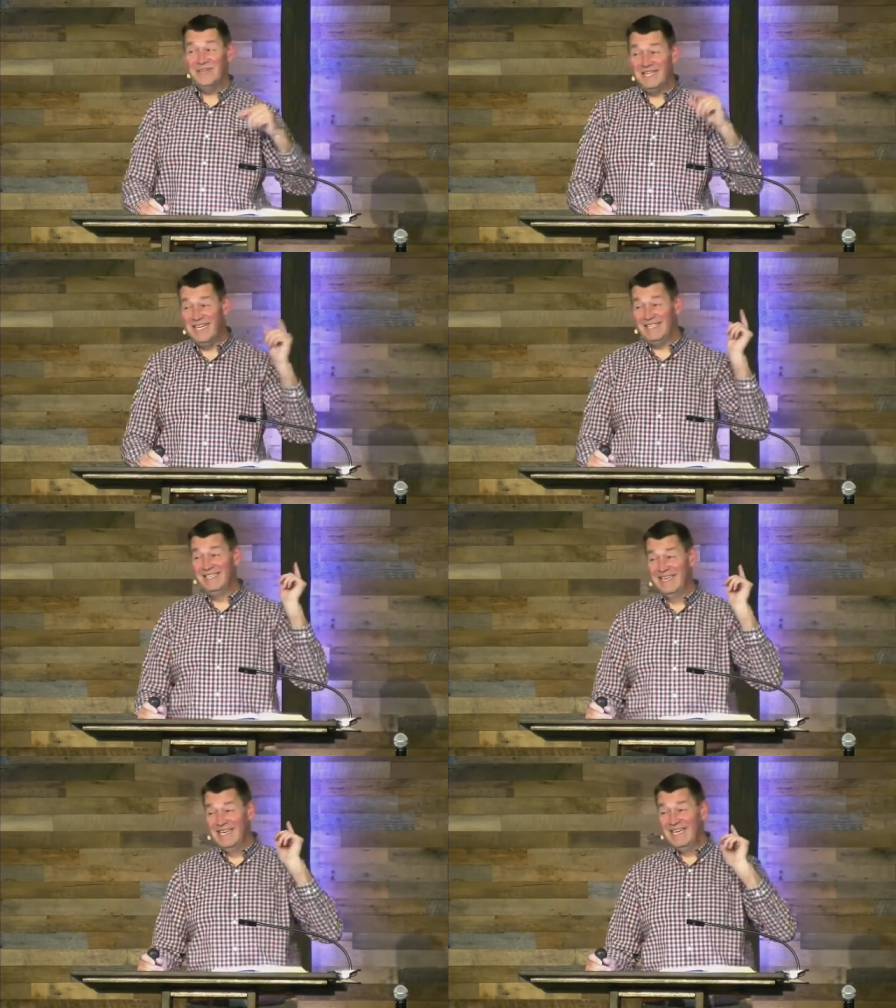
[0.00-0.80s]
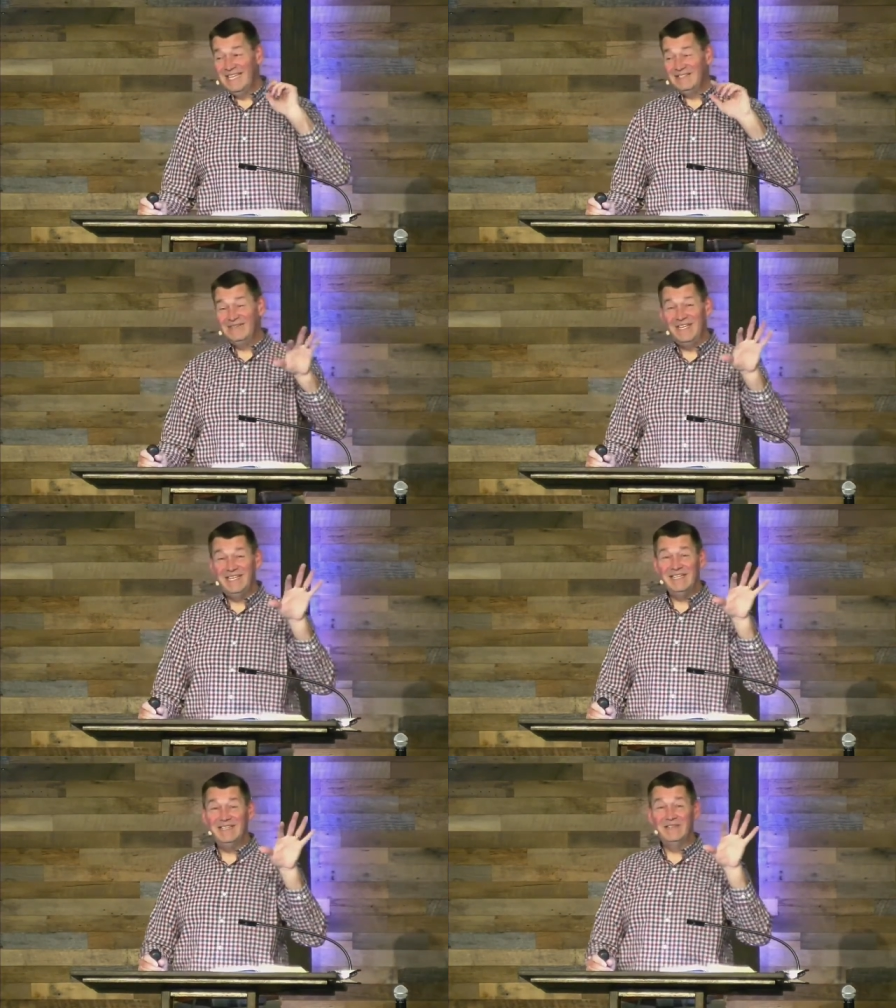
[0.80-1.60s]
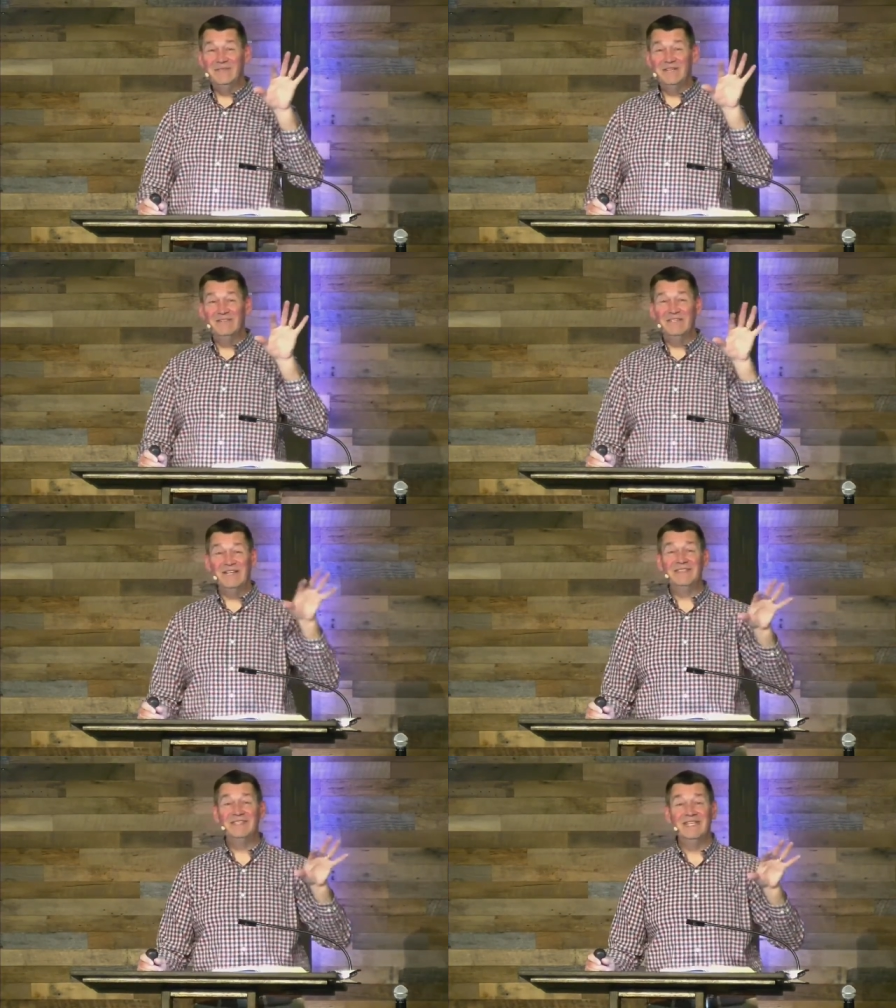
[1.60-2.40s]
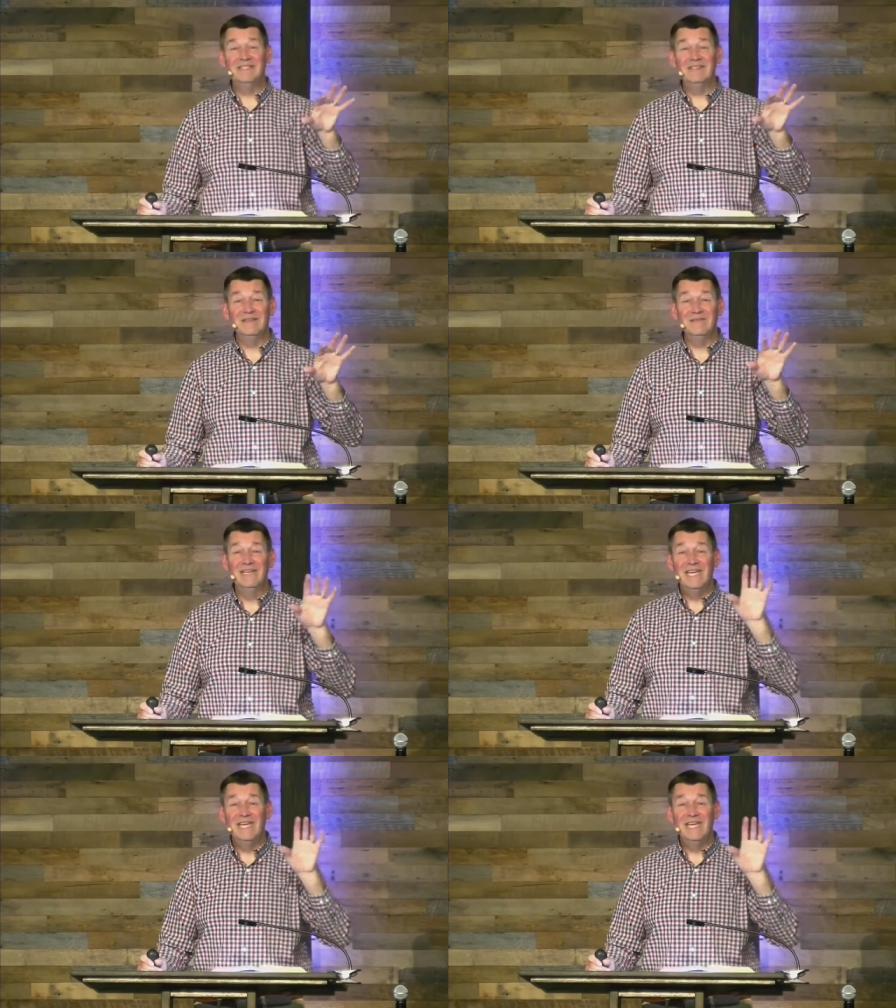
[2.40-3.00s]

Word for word: He's, he's ready to go wherever God sends him.